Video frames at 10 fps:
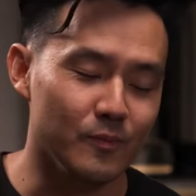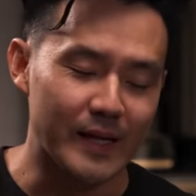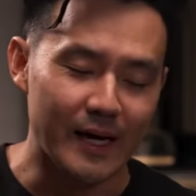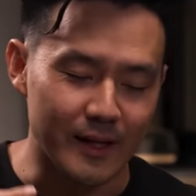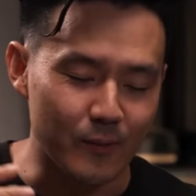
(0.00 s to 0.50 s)

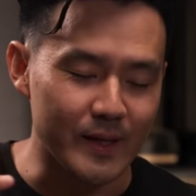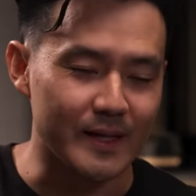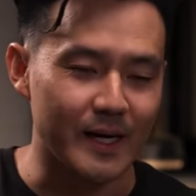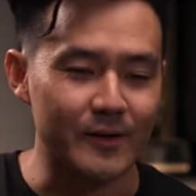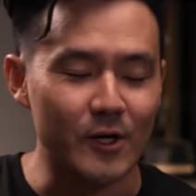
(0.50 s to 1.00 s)
Now that we
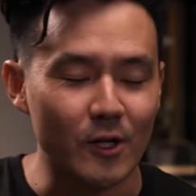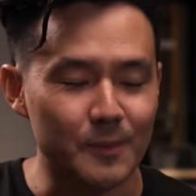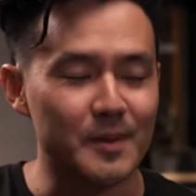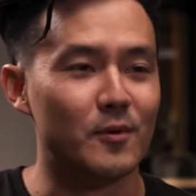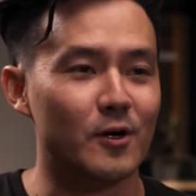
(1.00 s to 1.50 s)
kind of know a little
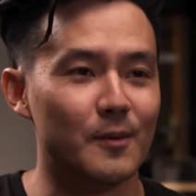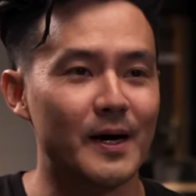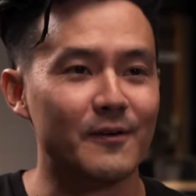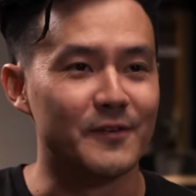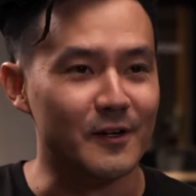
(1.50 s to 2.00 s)
bit more
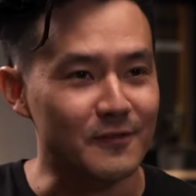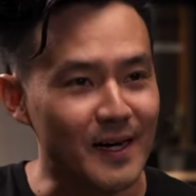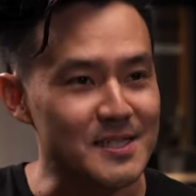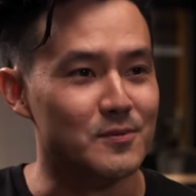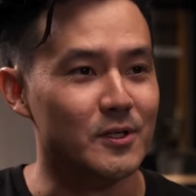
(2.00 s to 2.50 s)
about
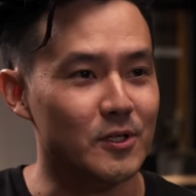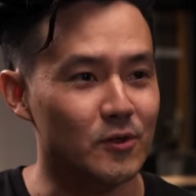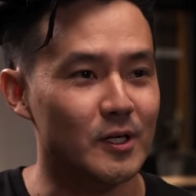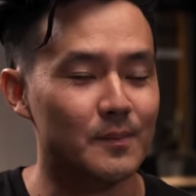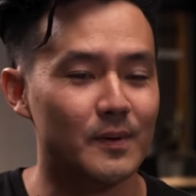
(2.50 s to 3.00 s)
Fairfax and where you
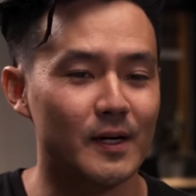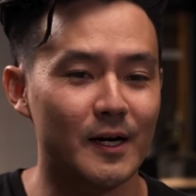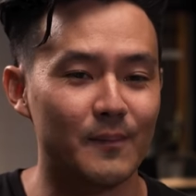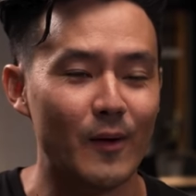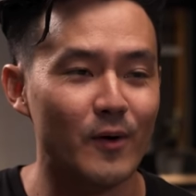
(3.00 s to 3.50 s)
grew up,
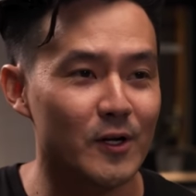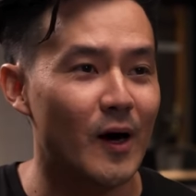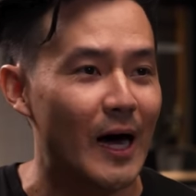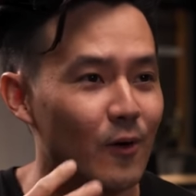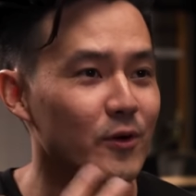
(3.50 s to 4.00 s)
um, I want to know
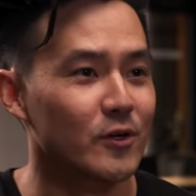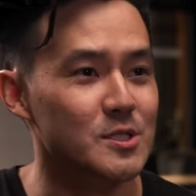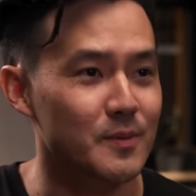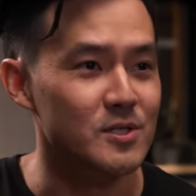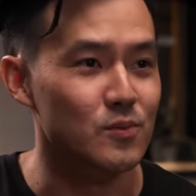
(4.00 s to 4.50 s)
how your
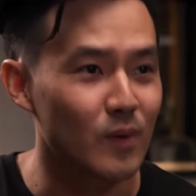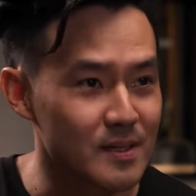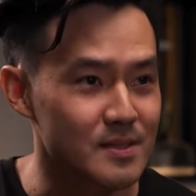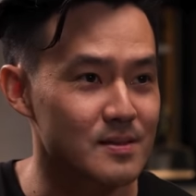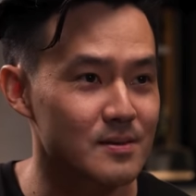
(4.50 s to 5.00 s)
experience
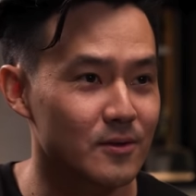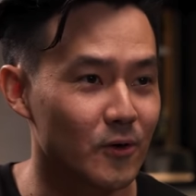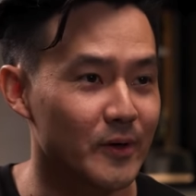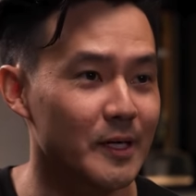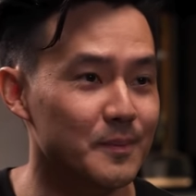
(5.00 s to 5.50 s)
was
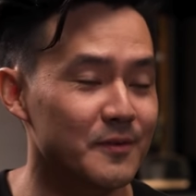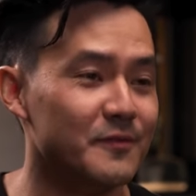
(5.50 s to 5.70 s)
growing up in